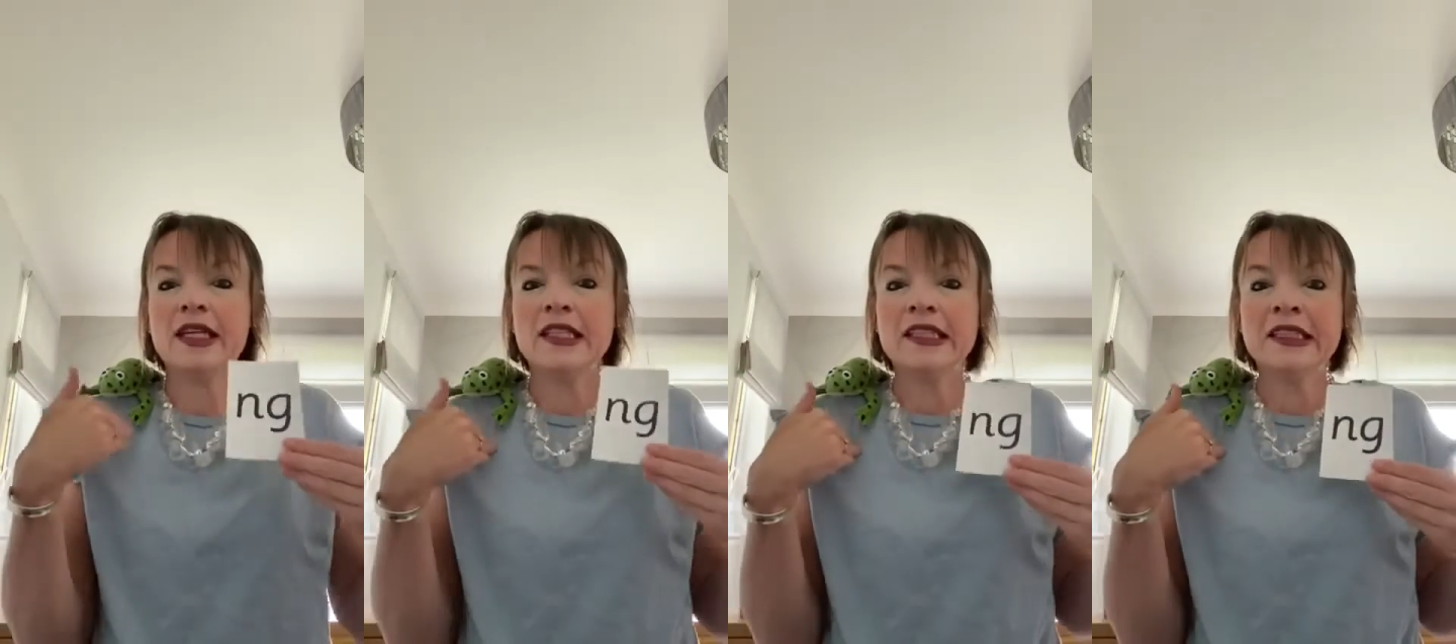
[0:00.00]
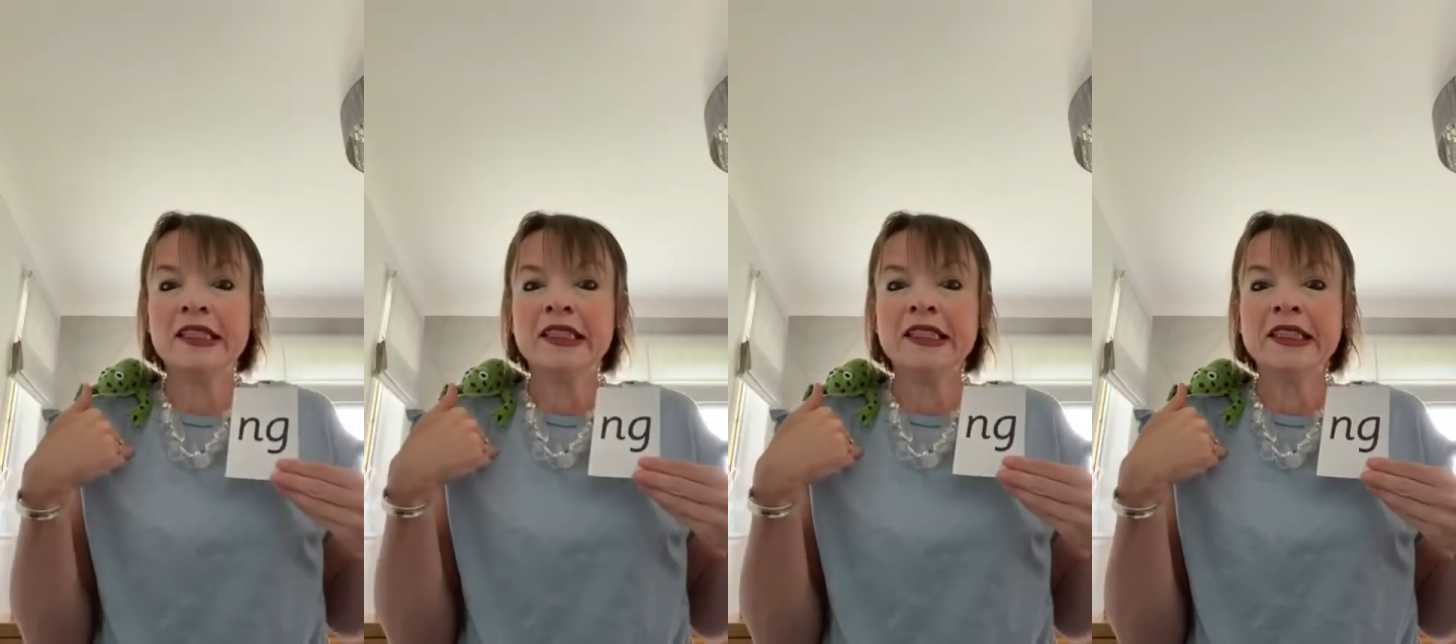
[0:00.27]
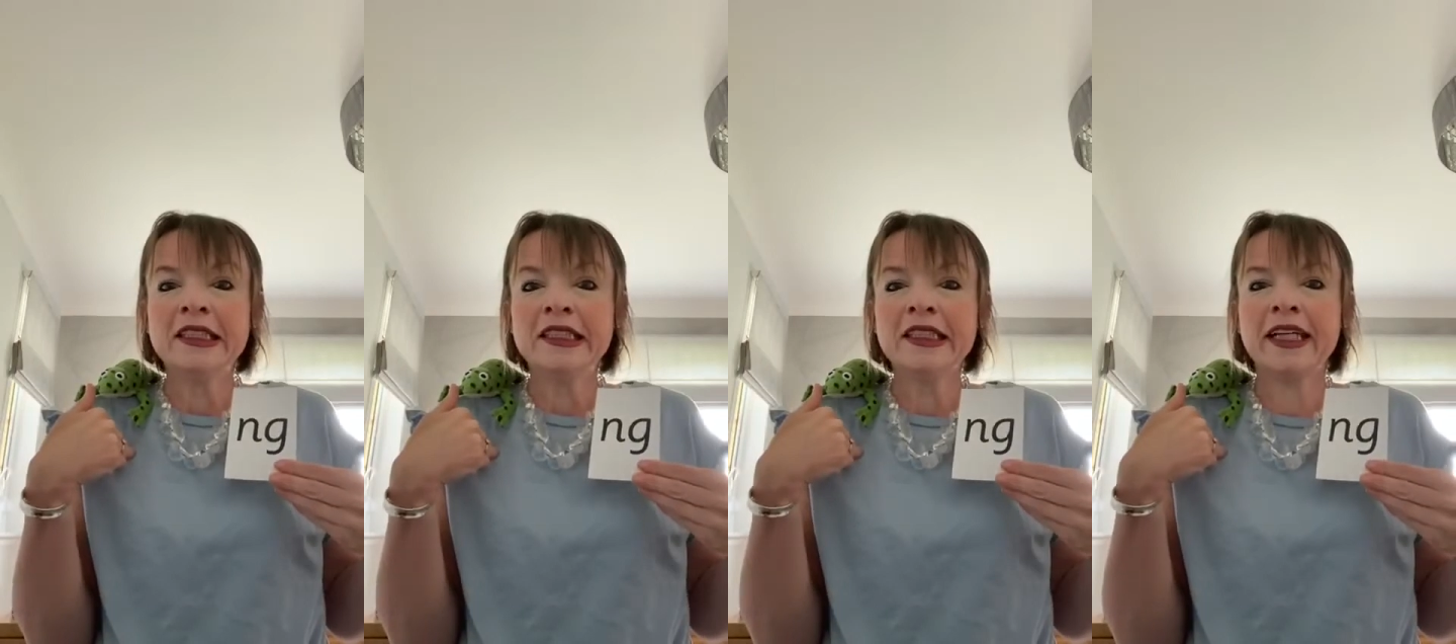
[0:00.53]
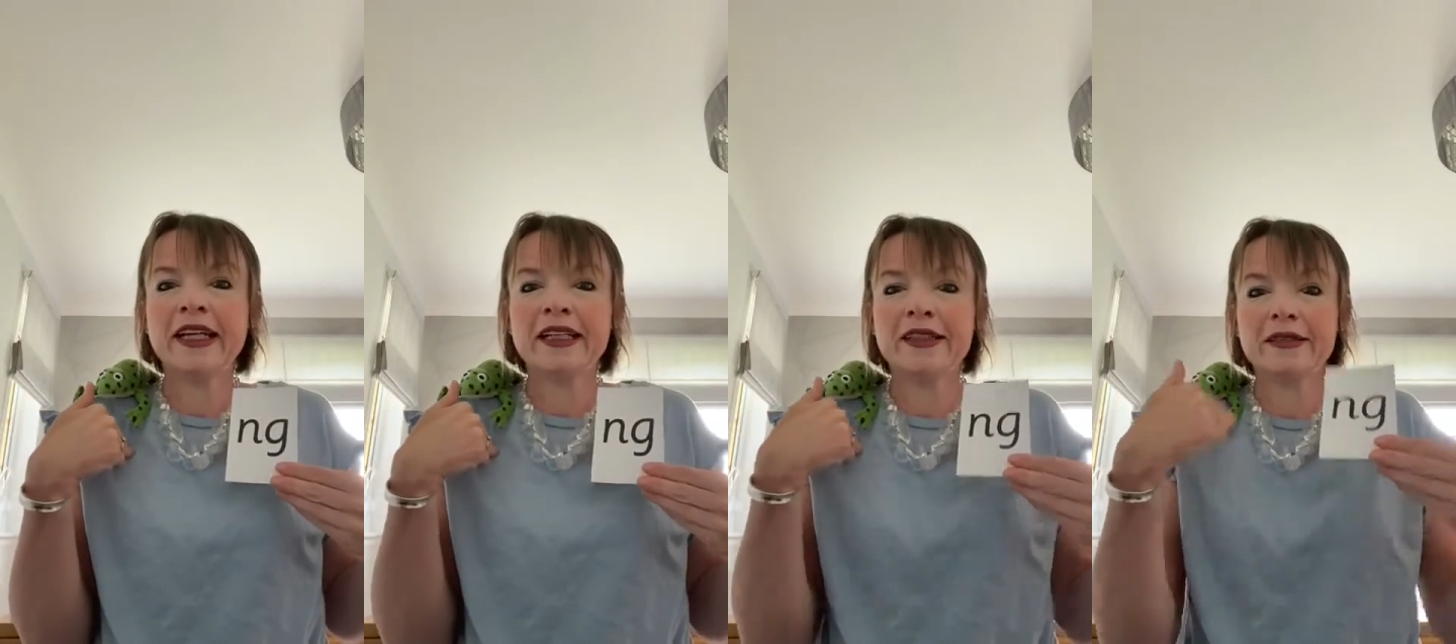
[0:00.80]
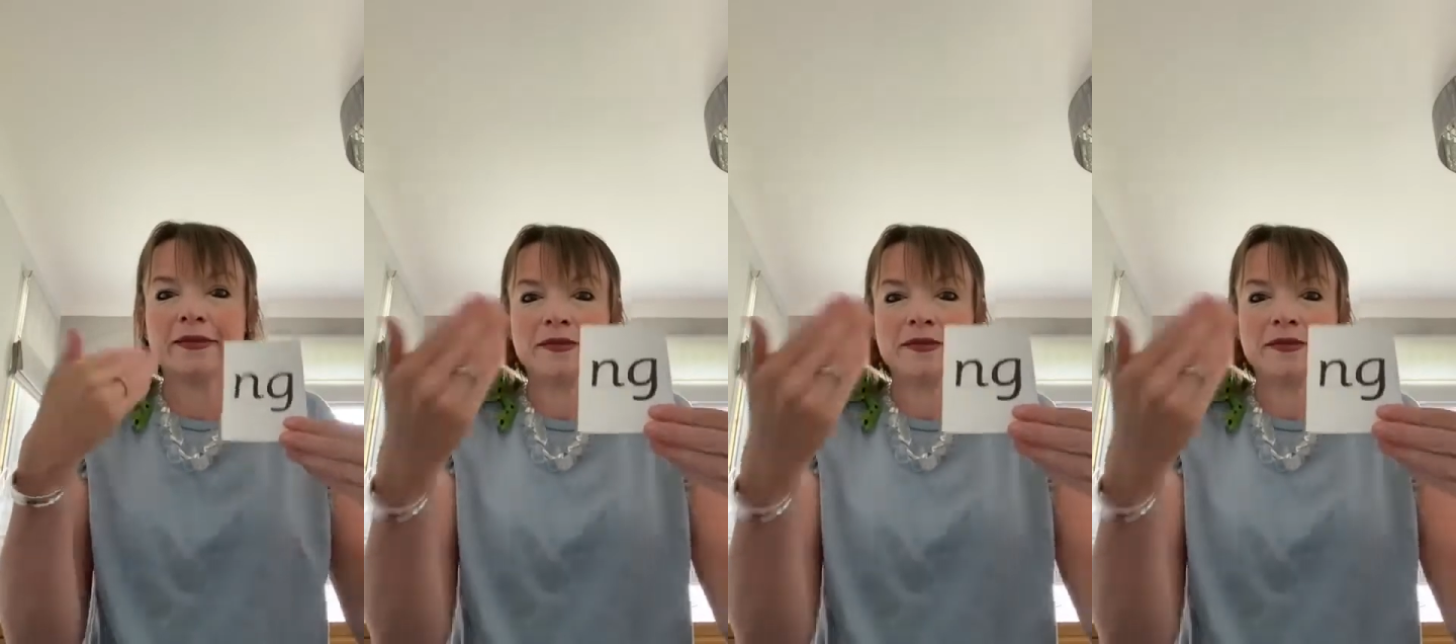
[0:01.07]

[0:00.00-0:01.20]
Ng.